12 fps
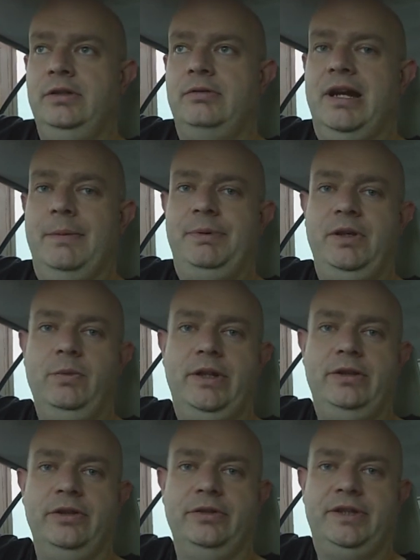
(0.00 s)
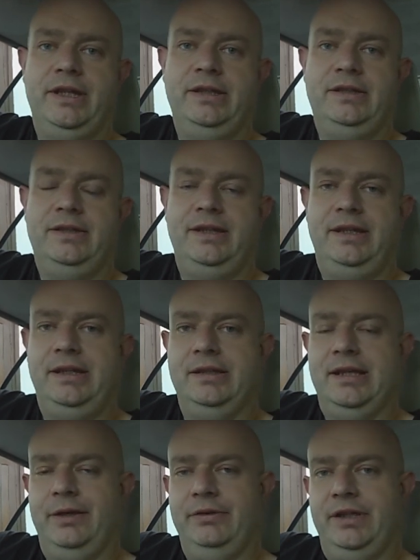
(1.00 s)
crappy window tinting,
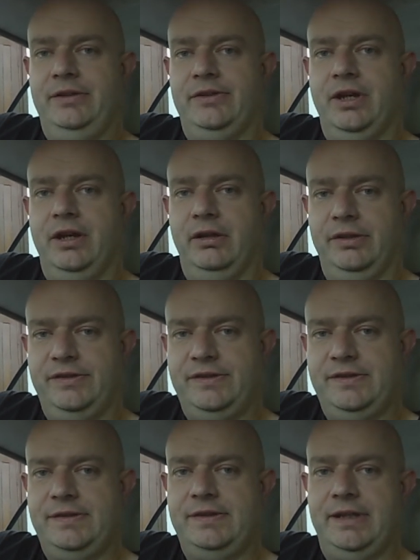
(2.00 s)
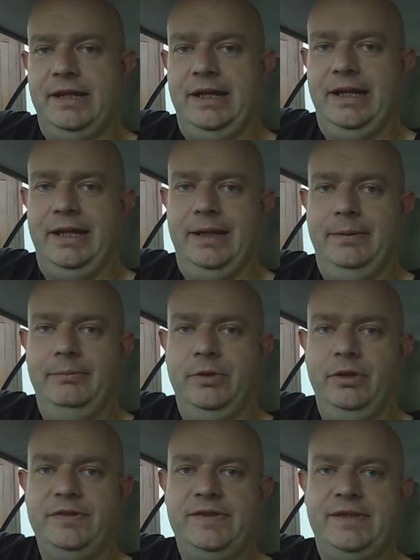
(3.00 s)
loud exhausts,
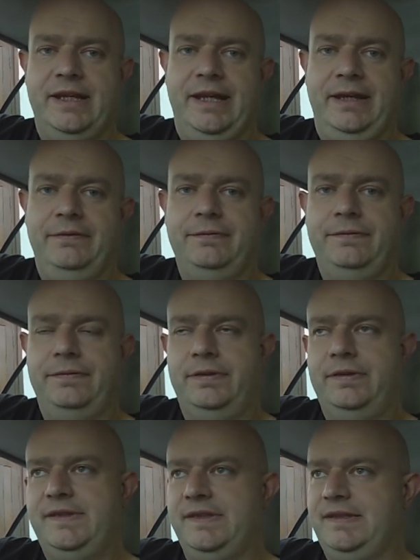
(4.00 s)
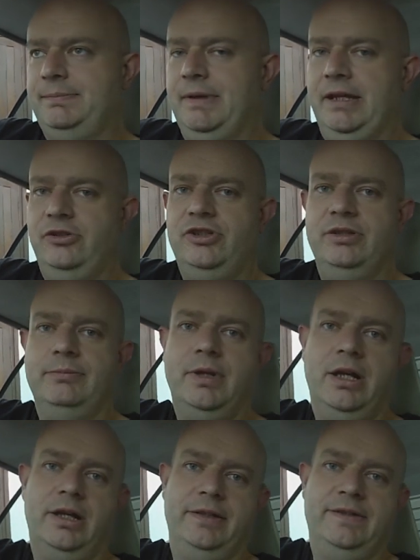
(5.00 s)
unsafe suspension
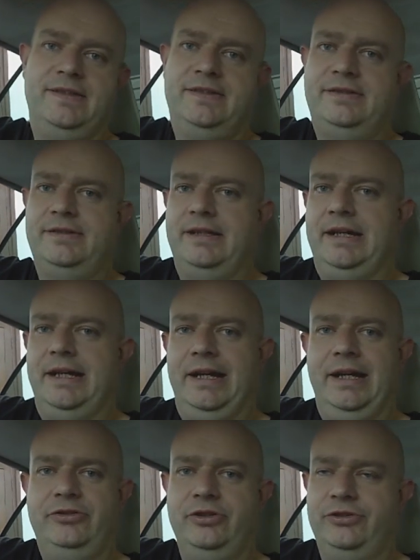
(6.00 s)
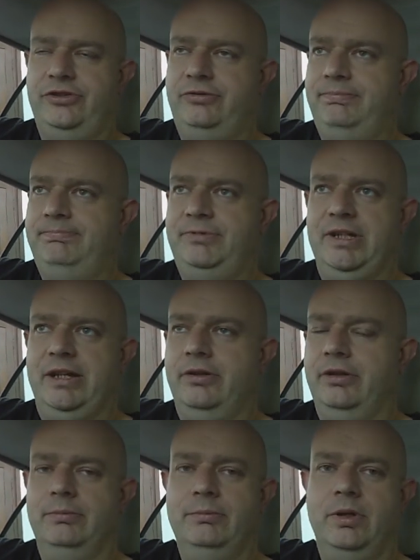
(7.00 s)
mods, just
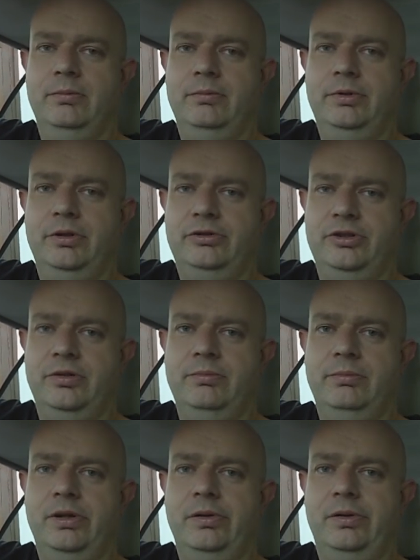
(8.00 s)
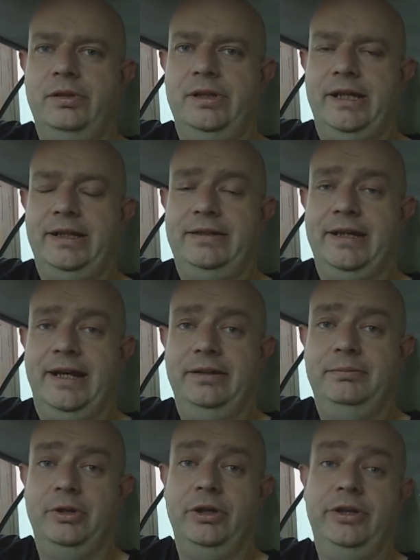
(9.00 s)
general mumbo jumbo like that.
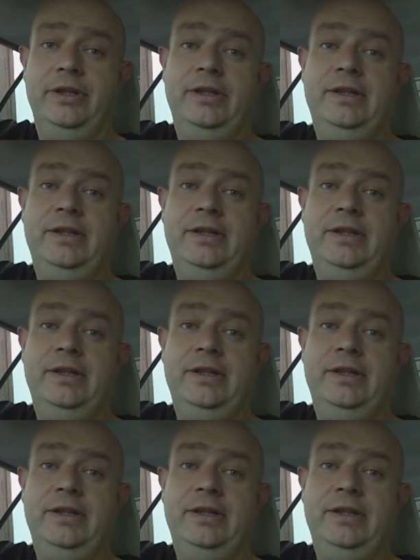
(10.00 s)
But